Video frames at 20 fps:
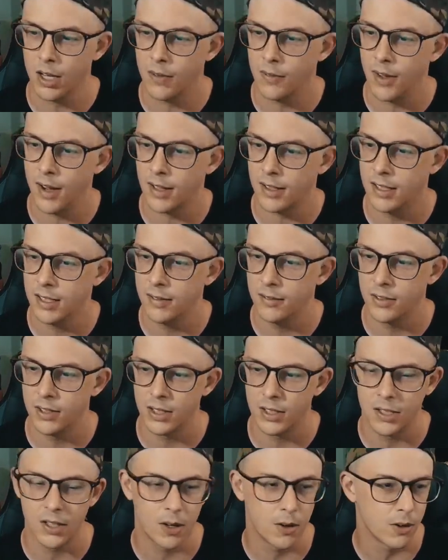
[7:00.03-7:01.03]
activity
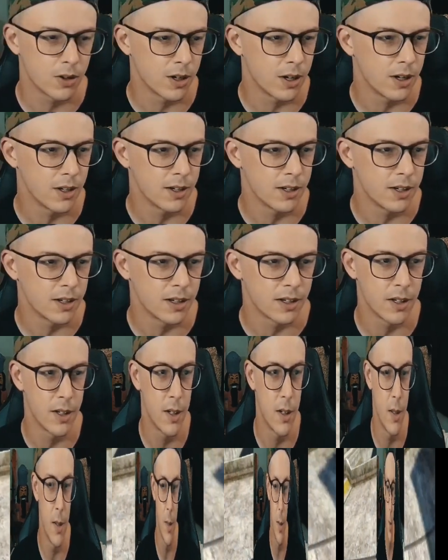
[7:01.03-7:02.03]
going on here.
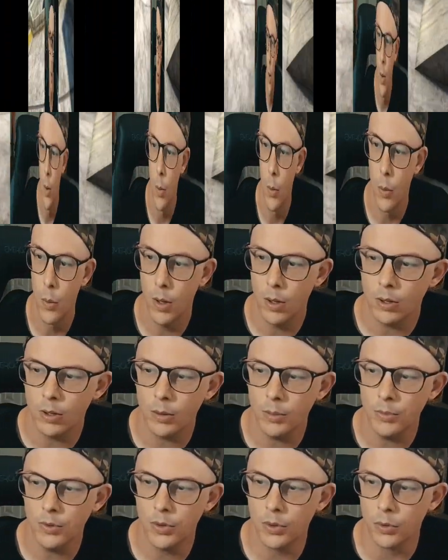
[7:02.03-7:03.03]

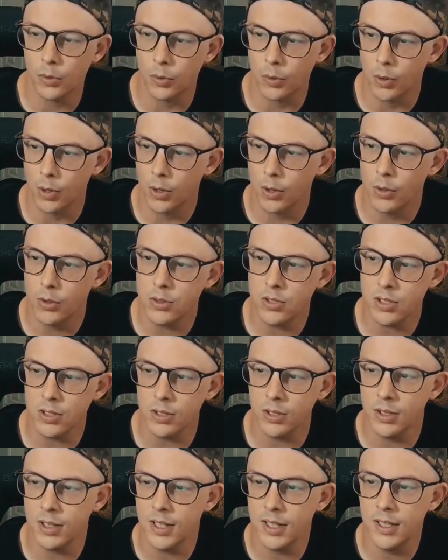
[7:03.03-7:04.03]
Welcome to
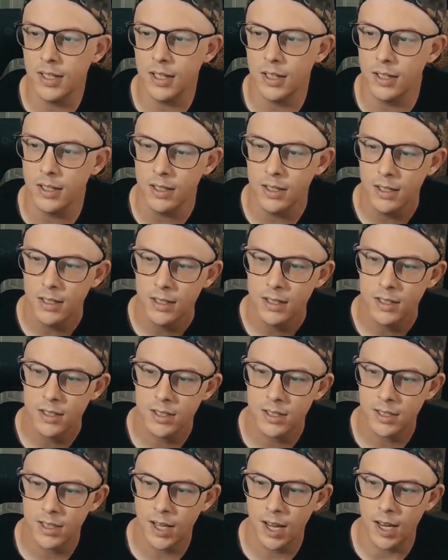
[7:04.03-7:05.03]
Rosalita
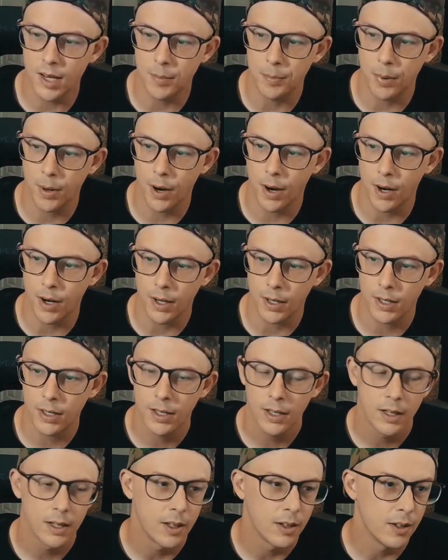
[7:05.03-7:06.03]
Skate Park.
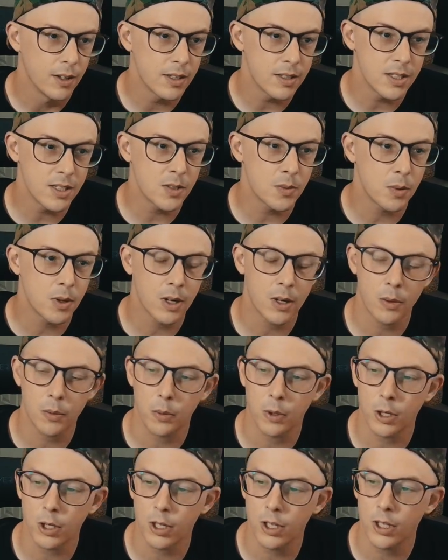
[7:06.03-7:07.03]
This is where
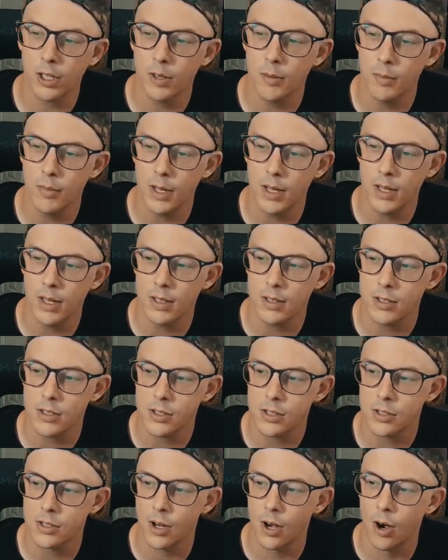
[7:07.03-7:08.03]
we're gonna meet
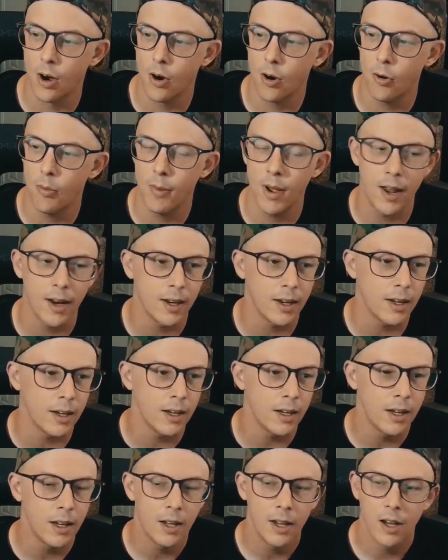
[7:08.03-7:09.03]
so many
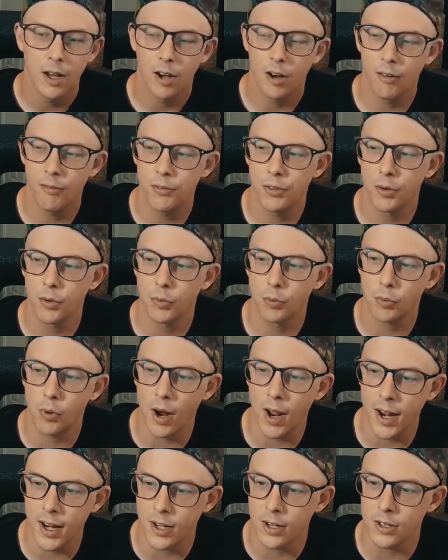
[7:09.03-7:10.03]
of the
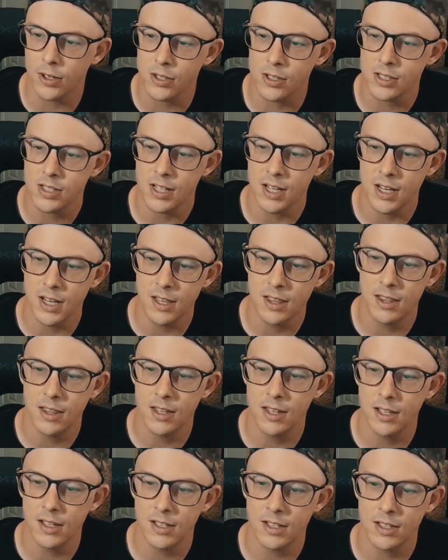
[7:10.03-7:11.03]
writers in
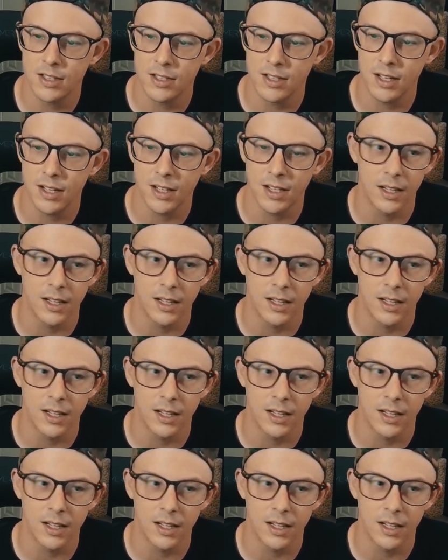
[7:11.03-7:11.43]
this city.